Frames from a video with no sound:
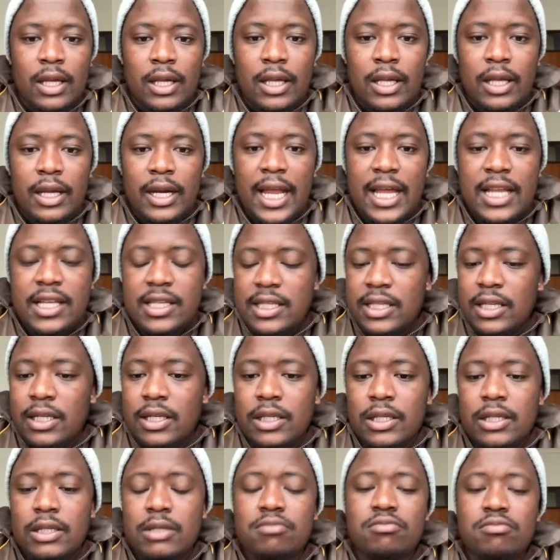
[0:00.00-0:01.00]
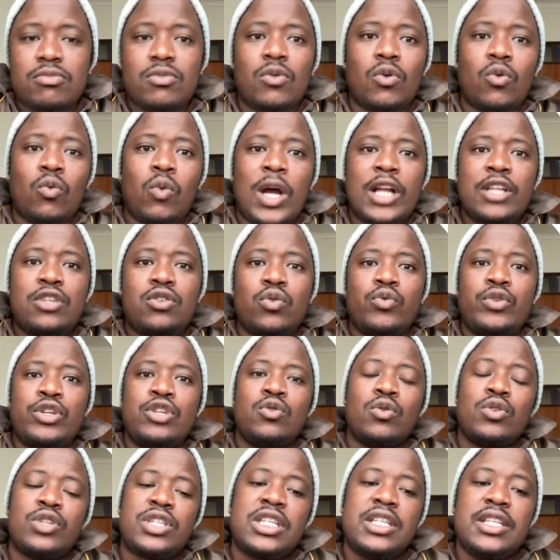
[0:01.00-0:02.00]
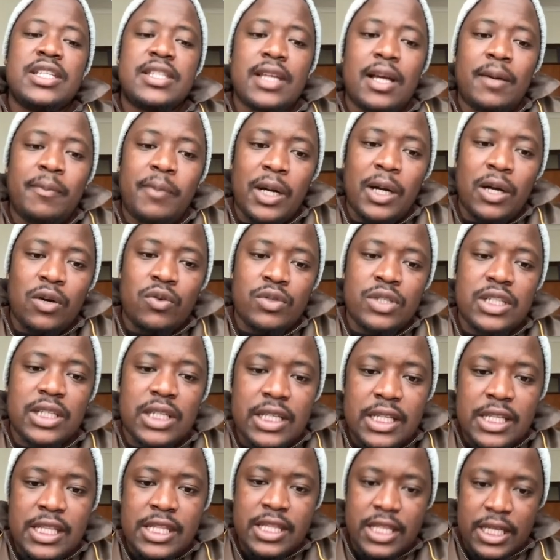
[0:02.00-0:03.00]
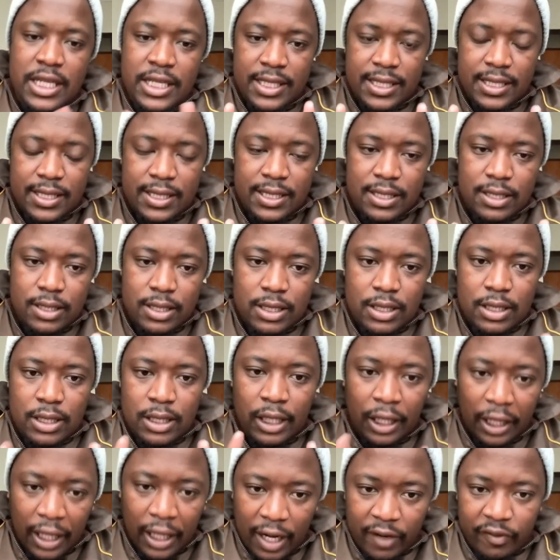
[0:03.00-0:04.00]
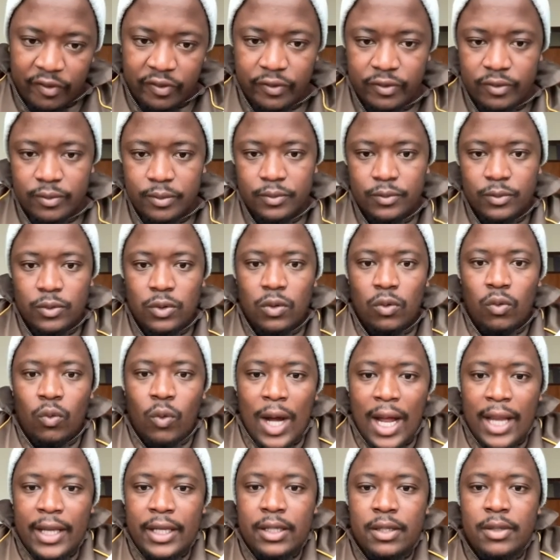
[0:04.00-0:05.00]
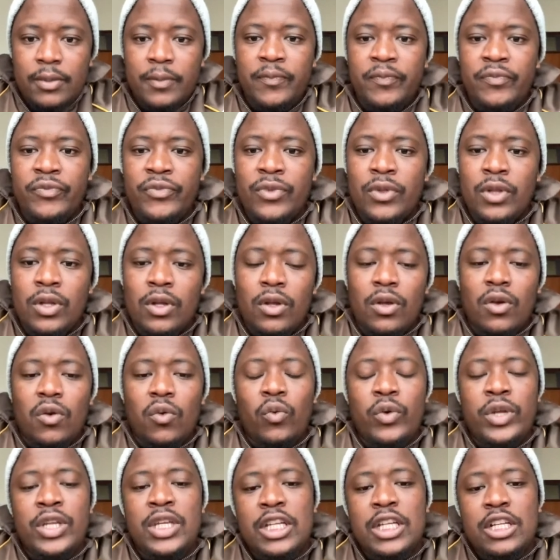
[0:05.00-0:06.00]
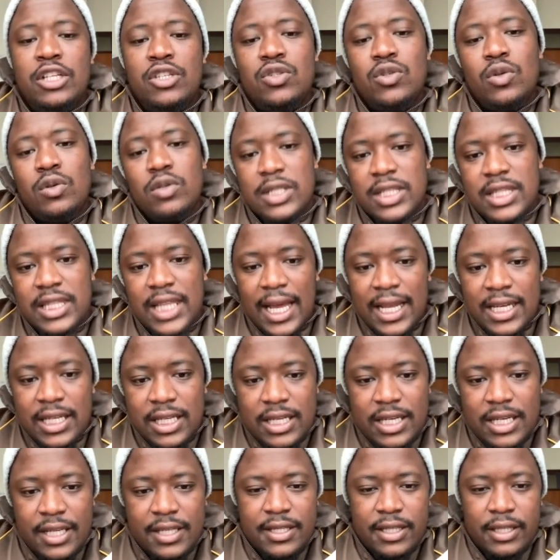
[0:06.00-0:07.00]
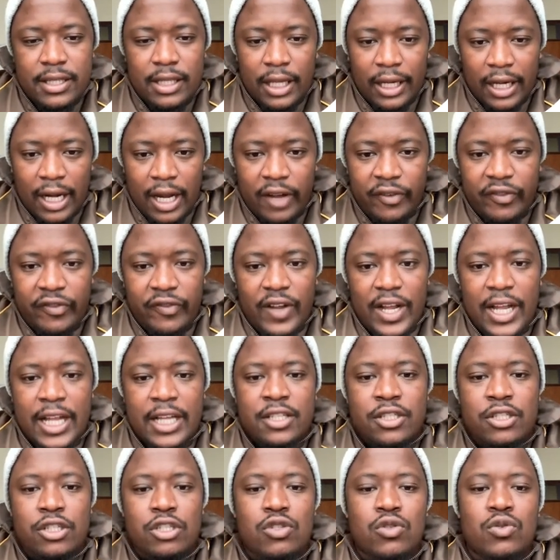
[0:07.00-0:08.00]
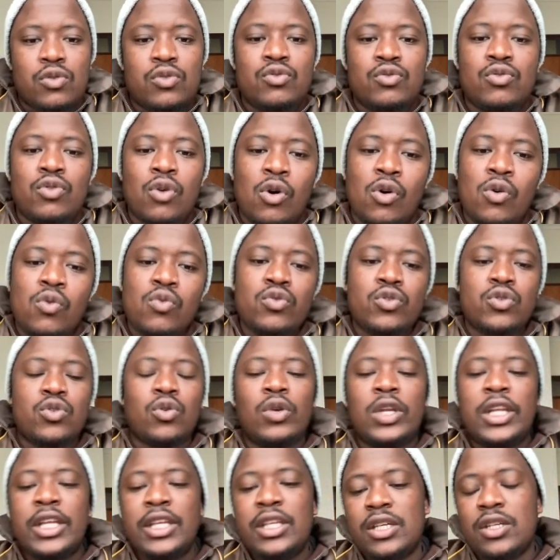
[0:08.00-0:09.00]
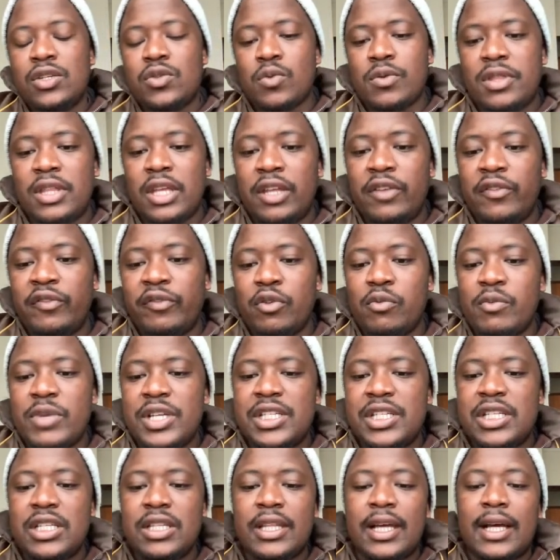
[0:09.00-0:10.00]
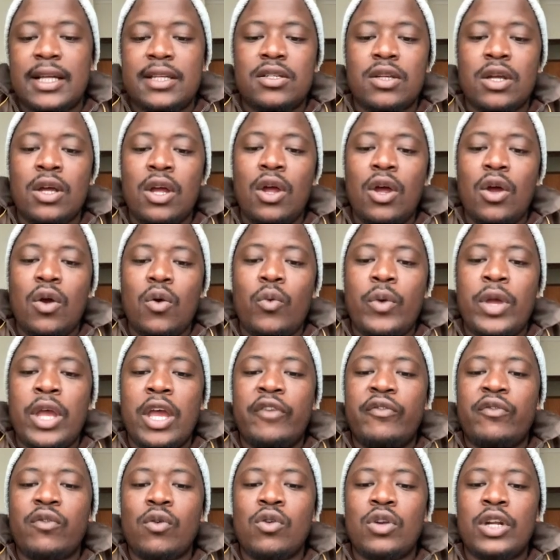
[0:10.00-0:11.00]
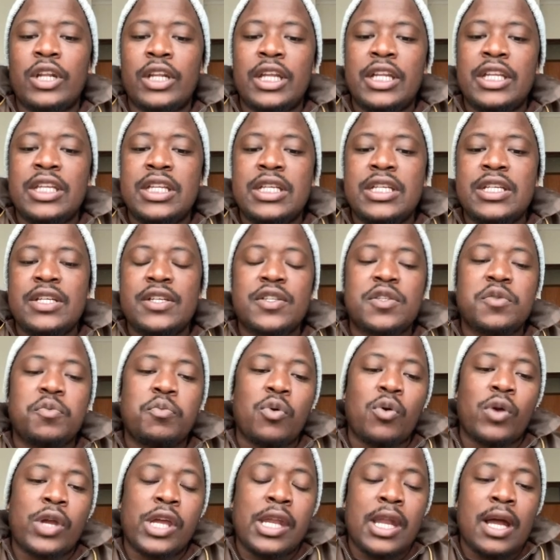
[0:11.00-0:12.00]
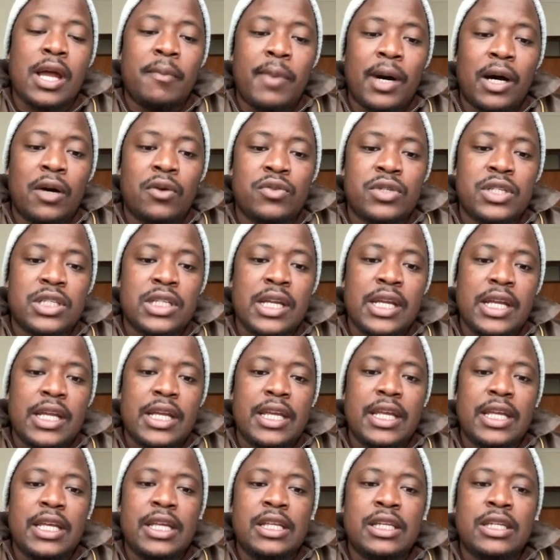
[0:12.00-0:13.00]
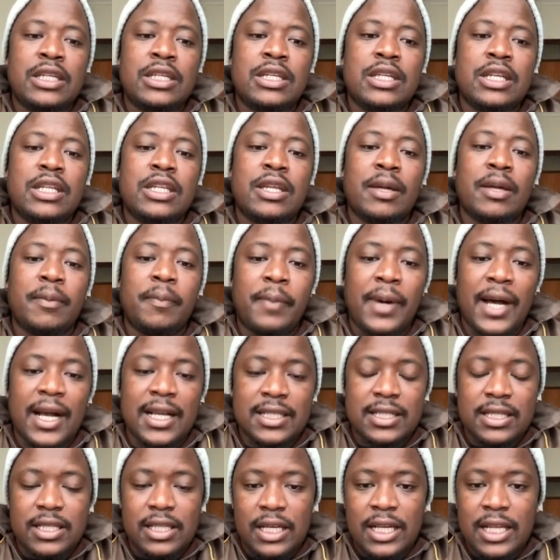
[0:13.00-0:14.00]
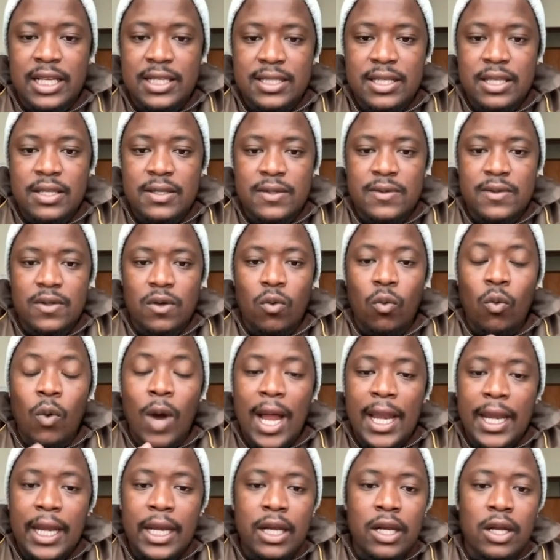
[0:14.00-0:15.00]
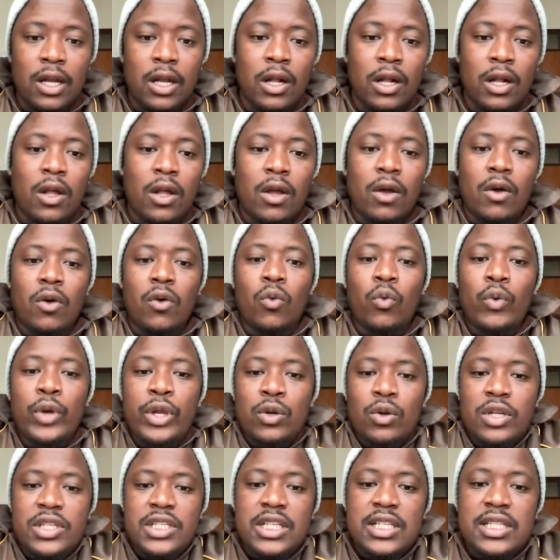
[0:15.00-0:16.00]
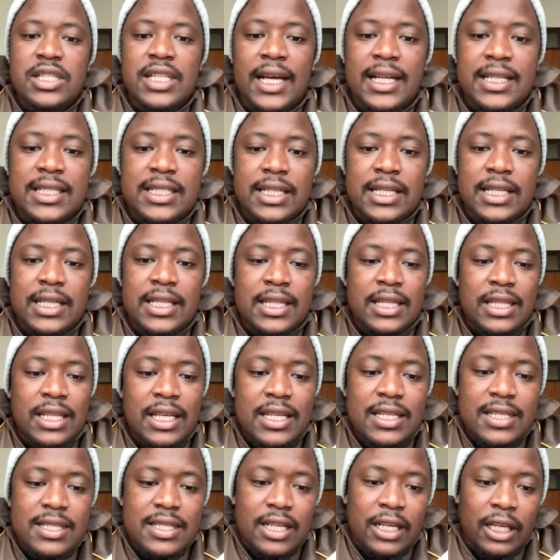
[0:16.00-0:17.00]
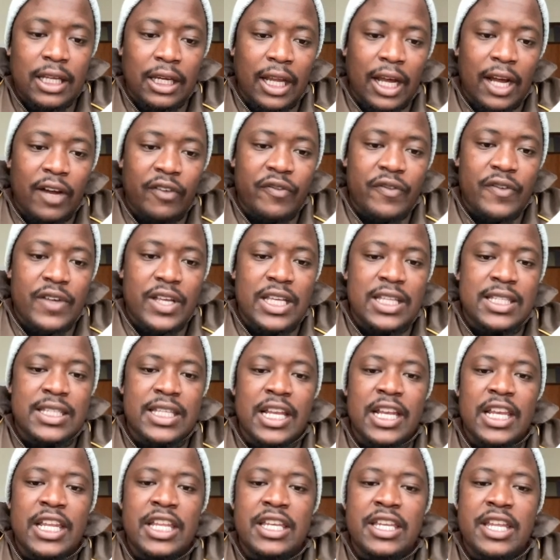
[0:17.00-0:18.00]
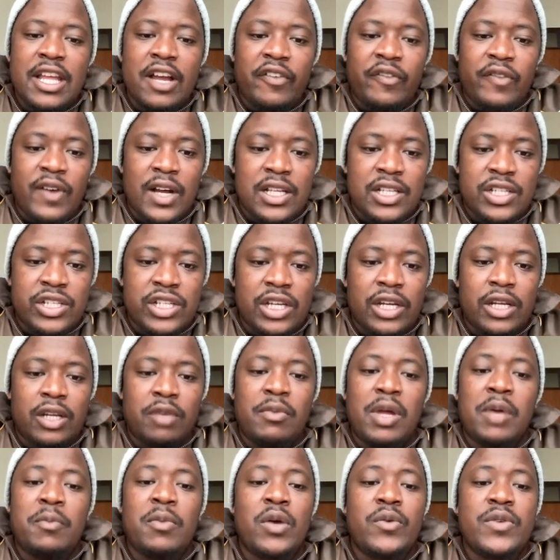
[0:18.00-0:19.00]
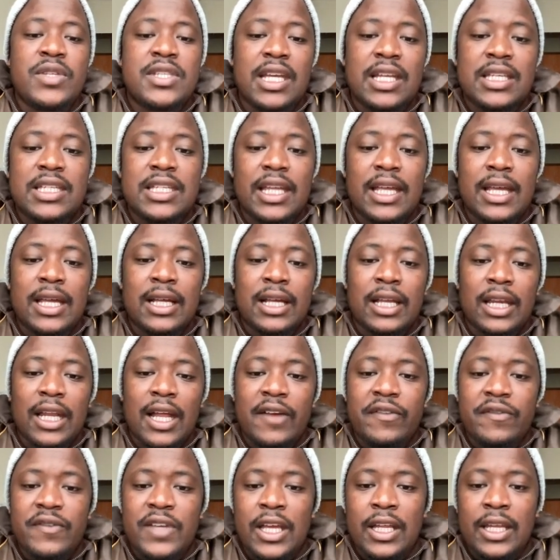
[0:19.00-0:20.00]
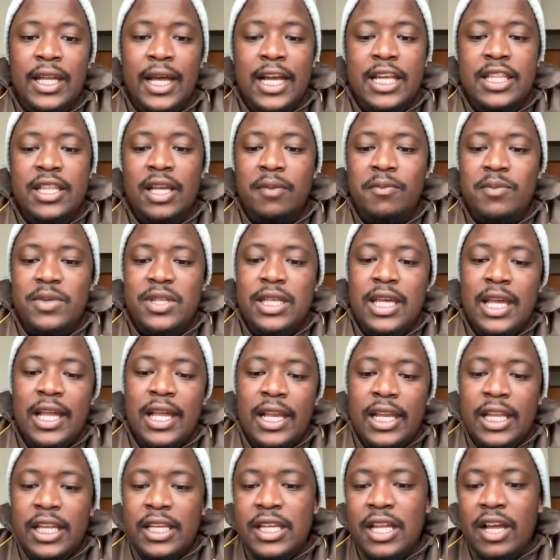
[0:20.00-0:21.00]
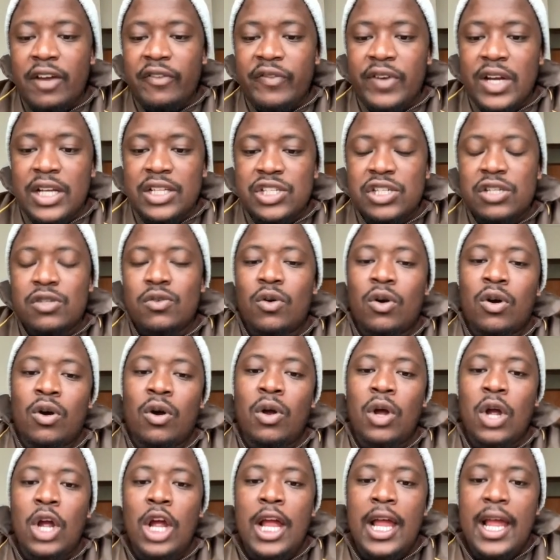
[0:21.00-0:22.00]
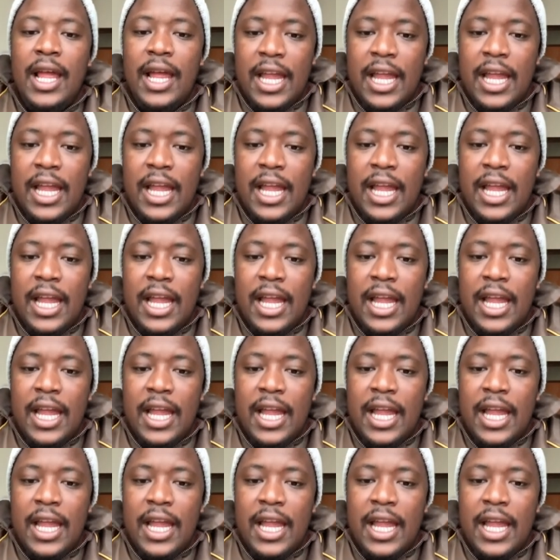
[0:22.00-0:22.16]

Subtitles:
Right, what do we notice about this graph? One, we need to study this graph and to link it with the information that we have already spoken about in the past lessons. One, we notice that this graph is a linear function. Remember, we said a graph can either be a linear function or a